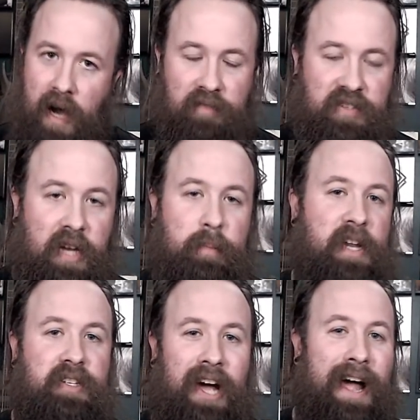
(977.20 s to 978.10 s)
I've said
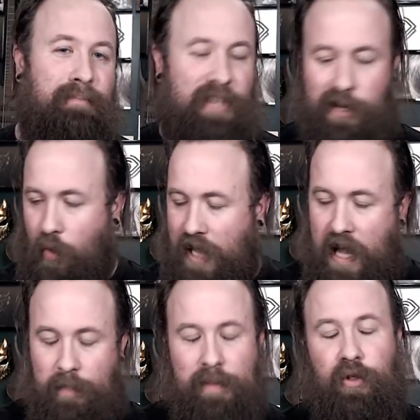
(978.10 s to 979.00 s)
many times, and I know a
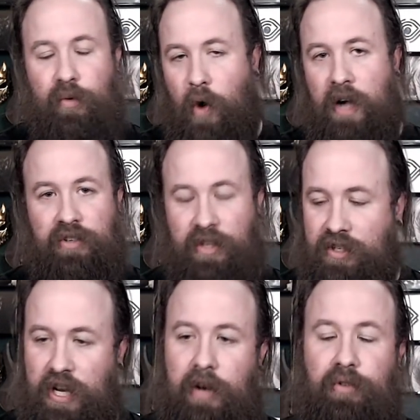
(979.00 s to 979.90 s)
lot of people that watch this
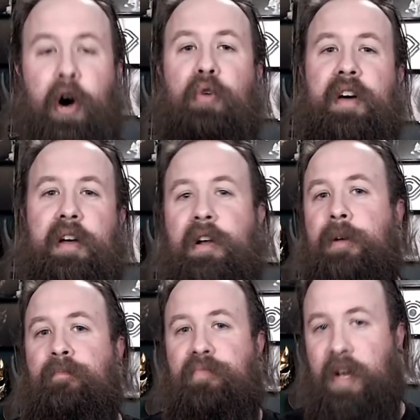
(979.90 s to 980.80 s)
channel know that
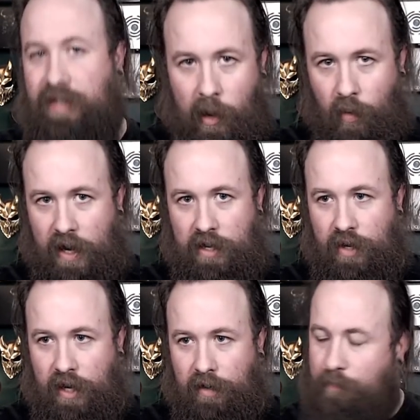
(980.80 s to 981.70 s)
that's not what I do
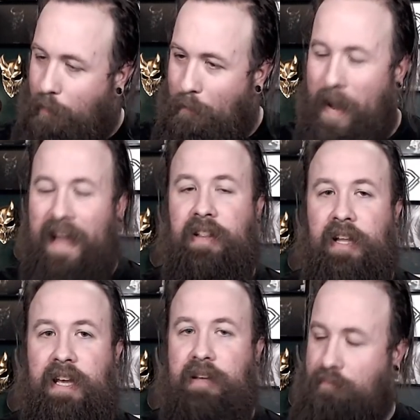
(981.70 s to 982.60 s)
here.
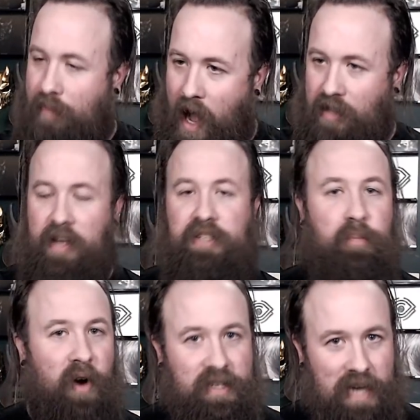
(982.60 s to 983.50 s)
Mainly, I like to
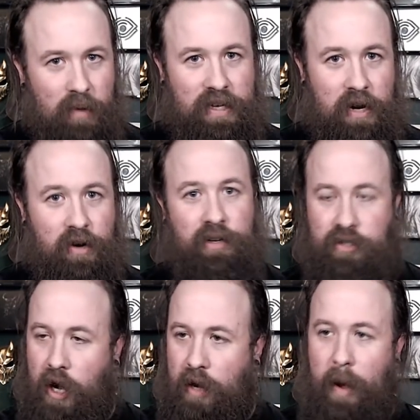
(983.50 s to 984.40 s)
break down gear and
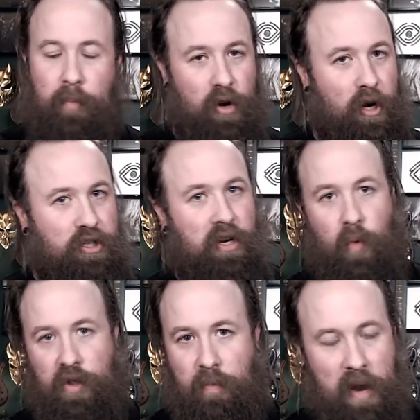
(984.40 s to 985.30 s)
talk about production and
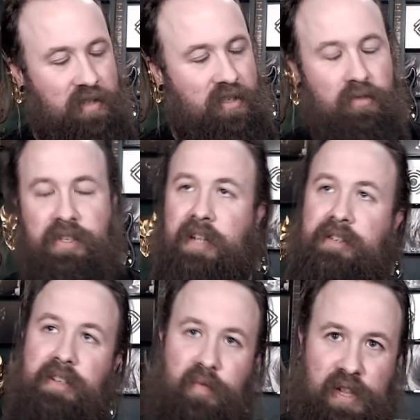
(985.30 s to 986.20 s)
what the band's using and
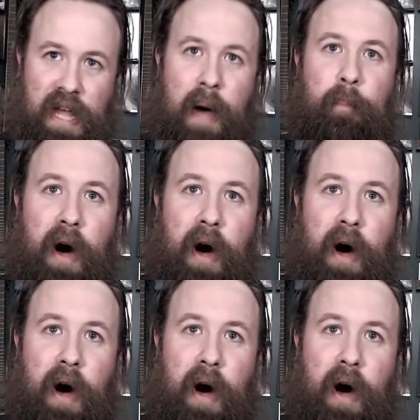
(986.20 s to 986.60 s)
stuff like that.